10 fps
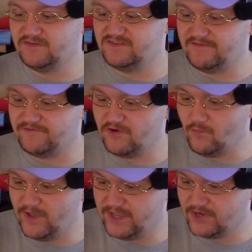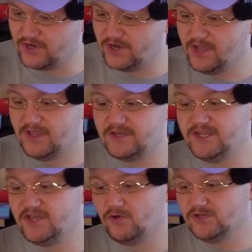Zephyr Awakener,
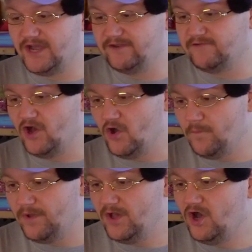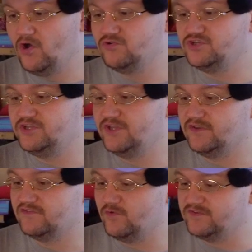Nico Light of Hope, OG the
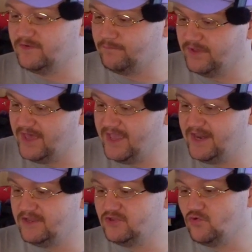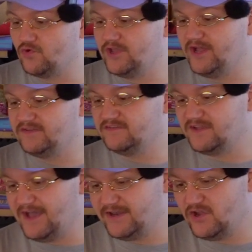Exquisite Blade, Yorion
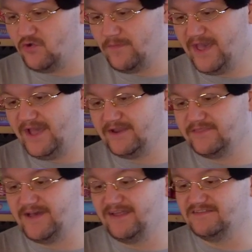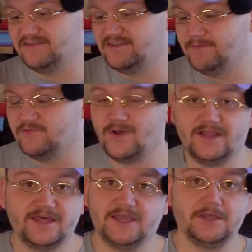Sky Nomad, Thassa Deep
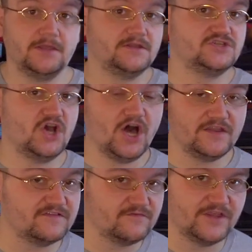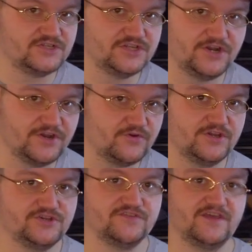Dwelling. Tons of legendary
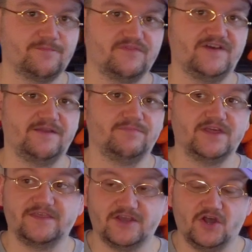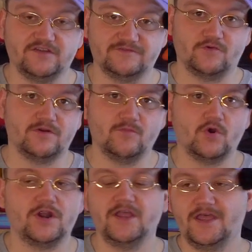creatures that provide blink that cost 4 or more.